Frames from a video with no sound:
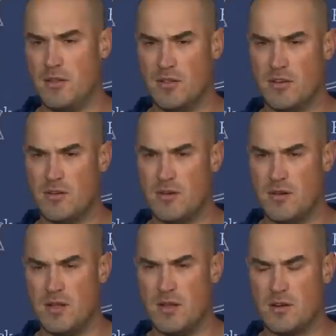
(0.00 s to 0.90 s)
you look
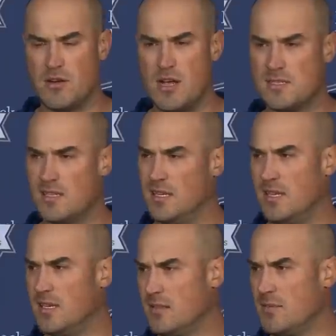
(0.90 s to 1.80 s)
across the
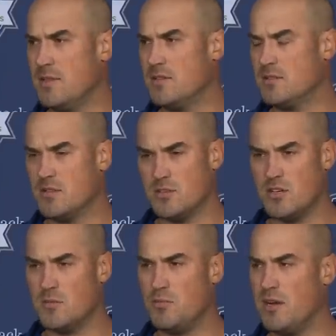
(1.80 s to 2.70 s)
league, I mean, there's
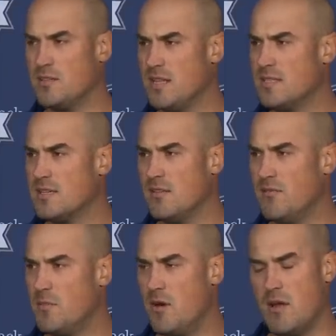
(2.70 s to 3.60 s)
good players on that side of the
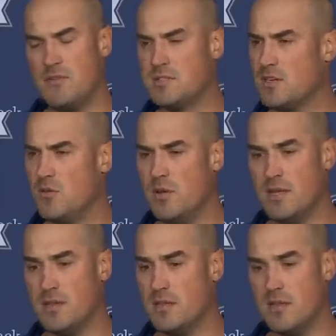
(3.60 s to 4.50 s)
football every single
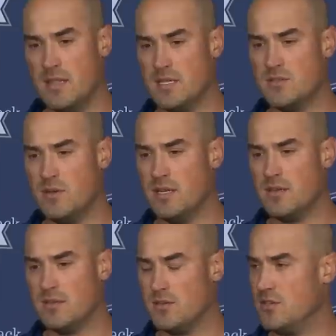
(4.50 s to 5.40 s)
week, and this week
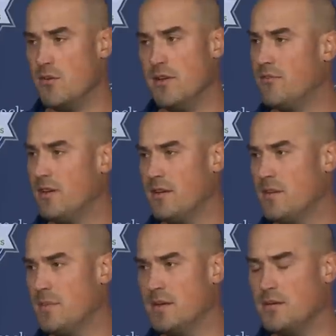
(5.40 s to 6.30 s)
there's no different.
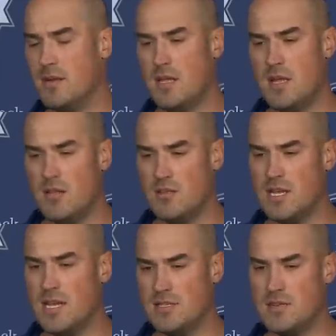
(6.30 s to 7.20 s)
I mean, those
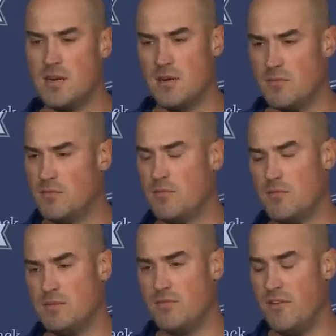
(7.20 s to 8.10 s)
guys
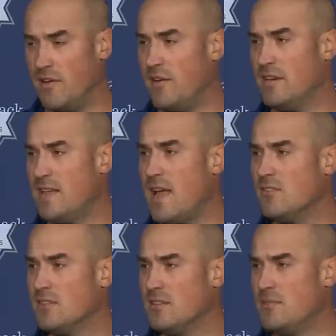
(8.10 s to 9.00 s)
are very, very
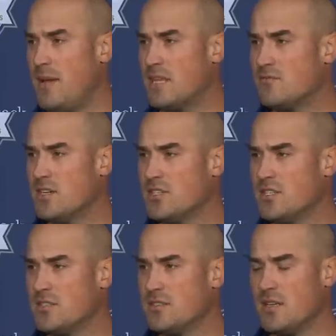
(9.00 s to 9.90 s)
talented pass
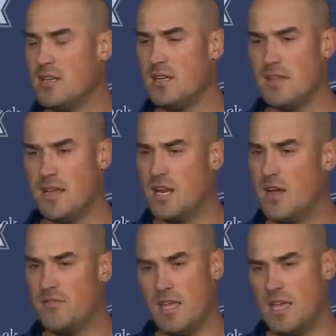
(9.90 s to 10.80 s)
rushers. They get
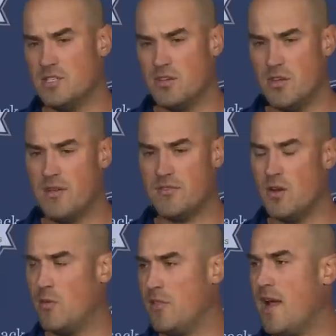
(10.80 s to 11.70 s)
off the edge, so you have to
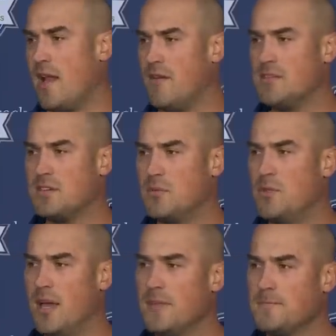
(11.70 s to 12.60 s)
know where they're at on every single
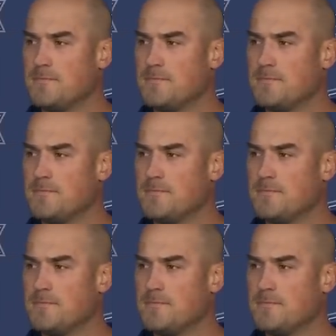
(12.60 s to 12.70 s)
play.